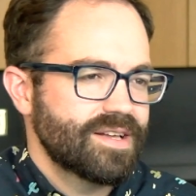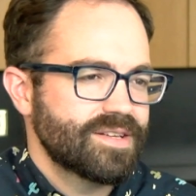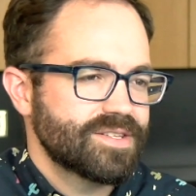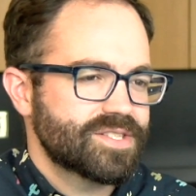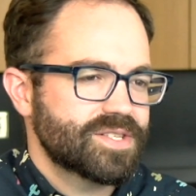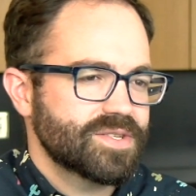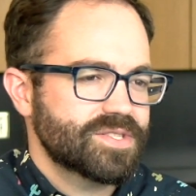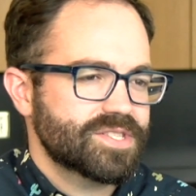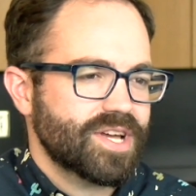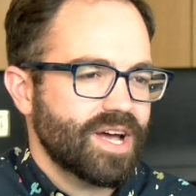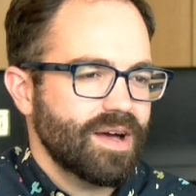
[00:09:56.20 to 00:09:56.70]

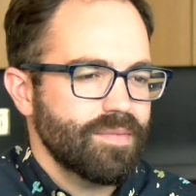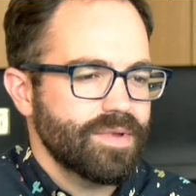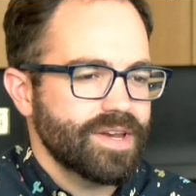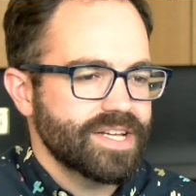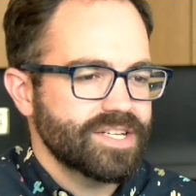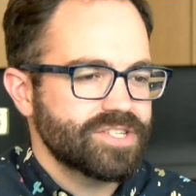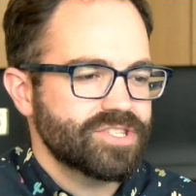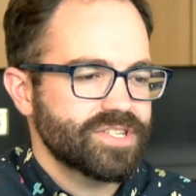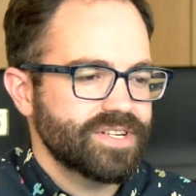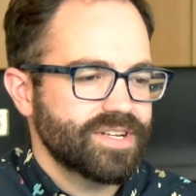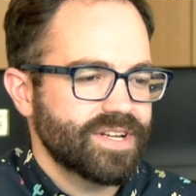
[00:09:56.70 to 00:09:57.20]
So it's a
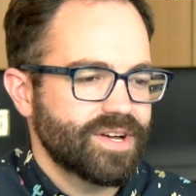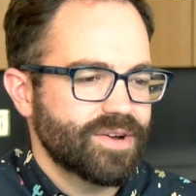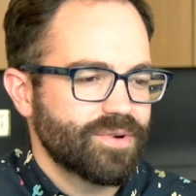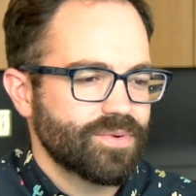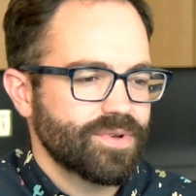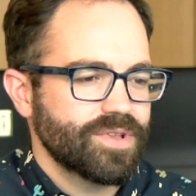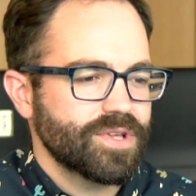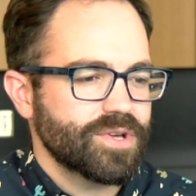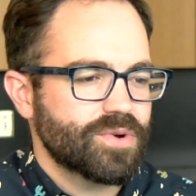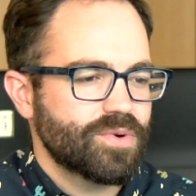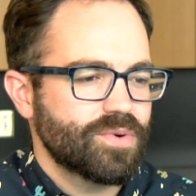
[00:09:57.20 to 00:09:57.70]
combination, a
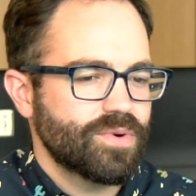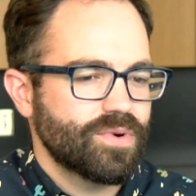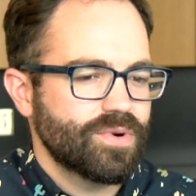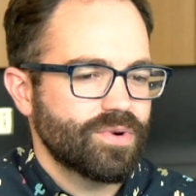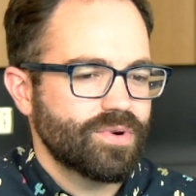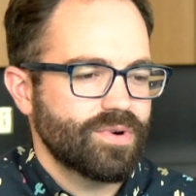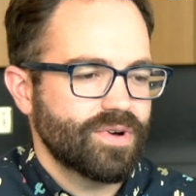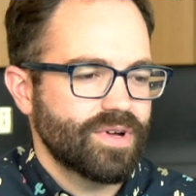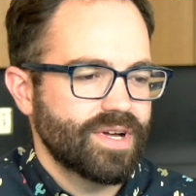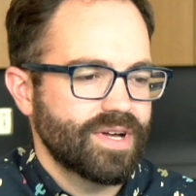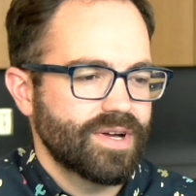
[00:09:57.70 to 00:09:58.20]
really
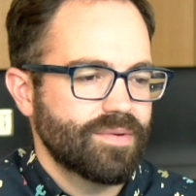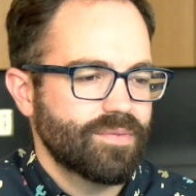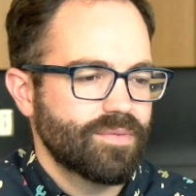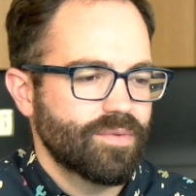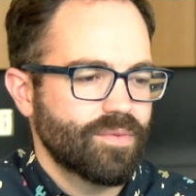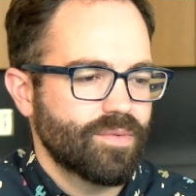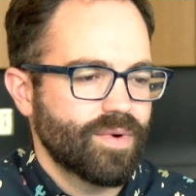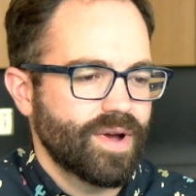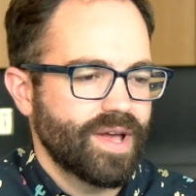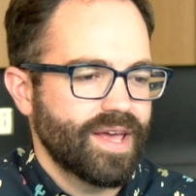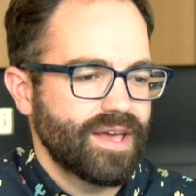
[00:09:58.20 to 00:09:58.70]
cool
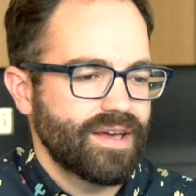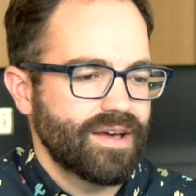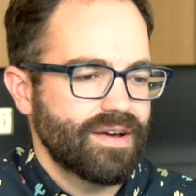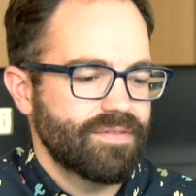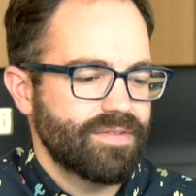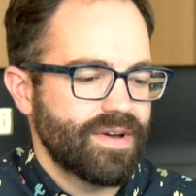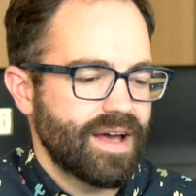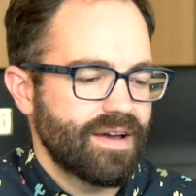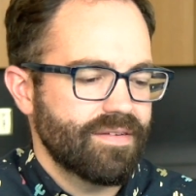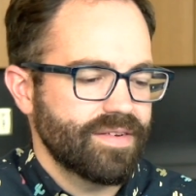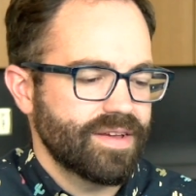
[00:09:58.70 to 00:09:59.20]
way
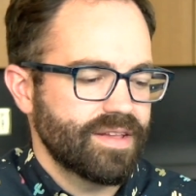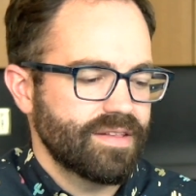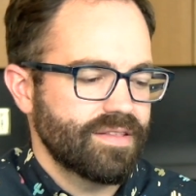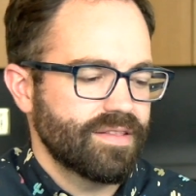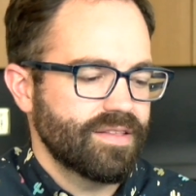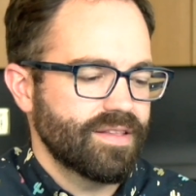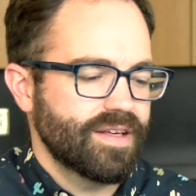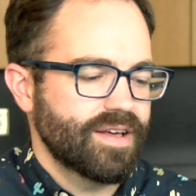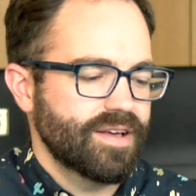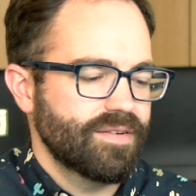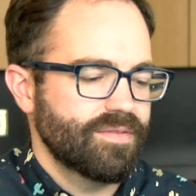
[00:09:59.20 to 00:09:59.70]
of
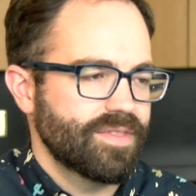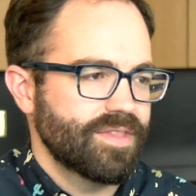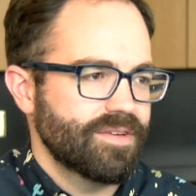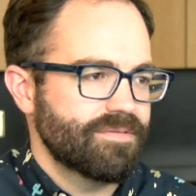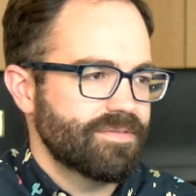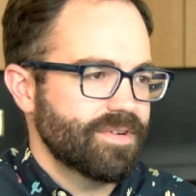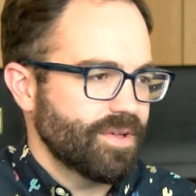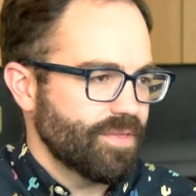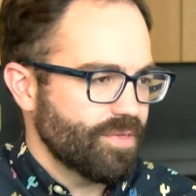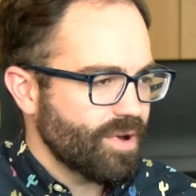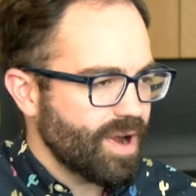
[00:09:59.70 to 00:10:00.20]
having the
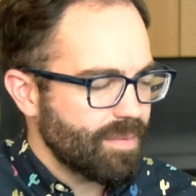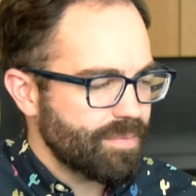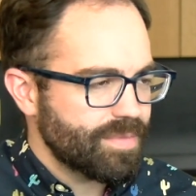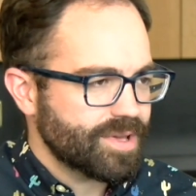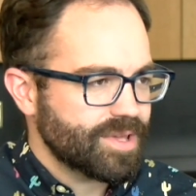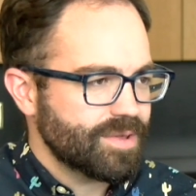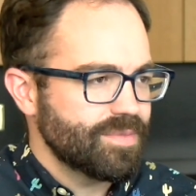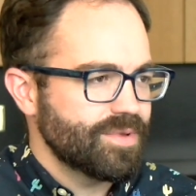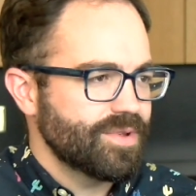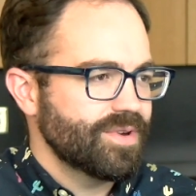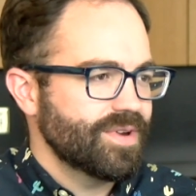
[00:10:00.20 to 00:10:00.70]

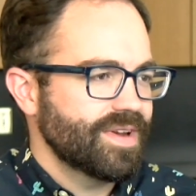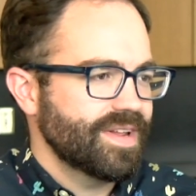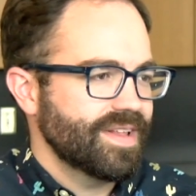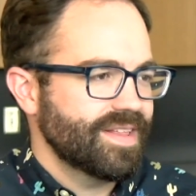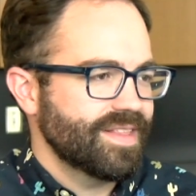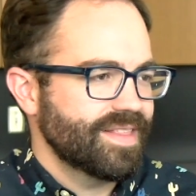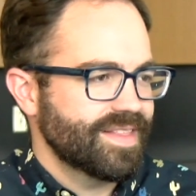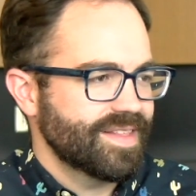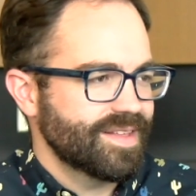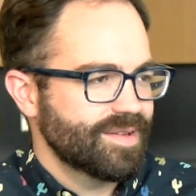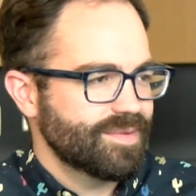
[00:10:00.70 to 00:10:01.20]
philanthropic
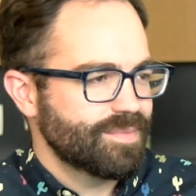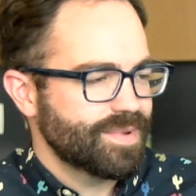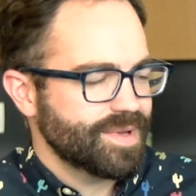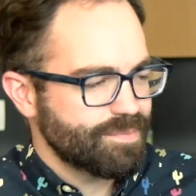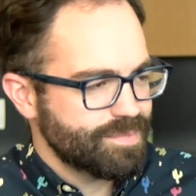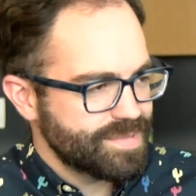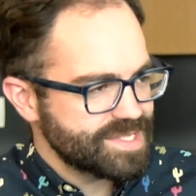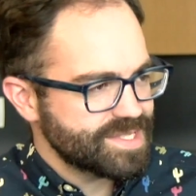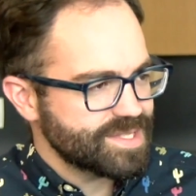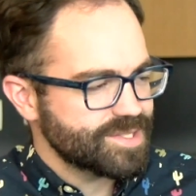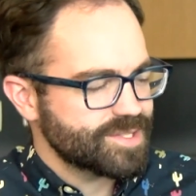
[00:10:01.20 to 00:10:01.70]
community, the
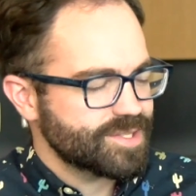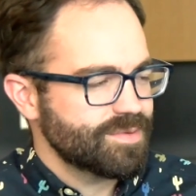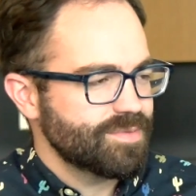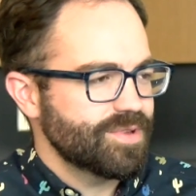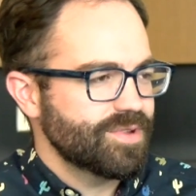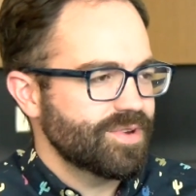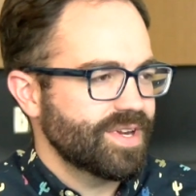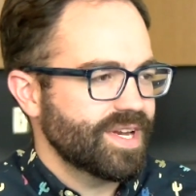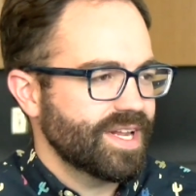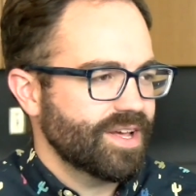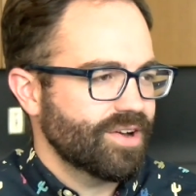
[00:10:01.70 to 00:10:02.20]
business
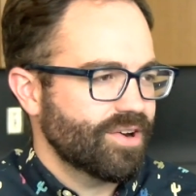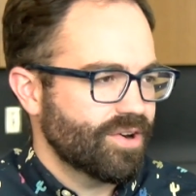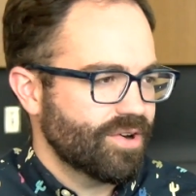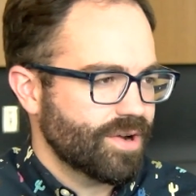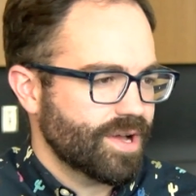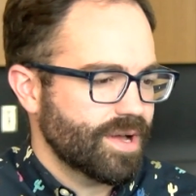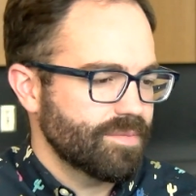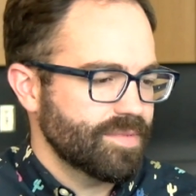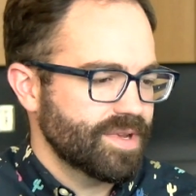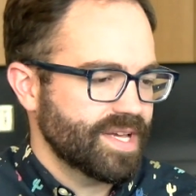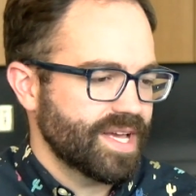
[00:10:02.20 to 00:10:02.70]
community
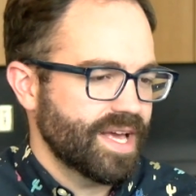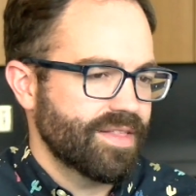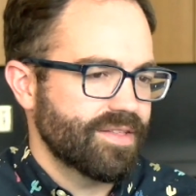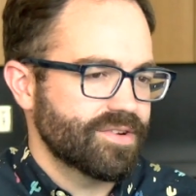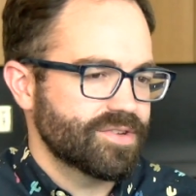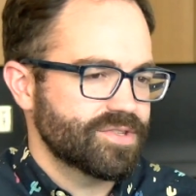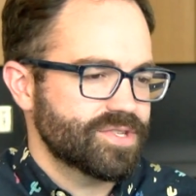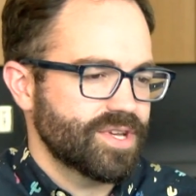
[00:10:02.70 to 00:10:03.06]
all come together.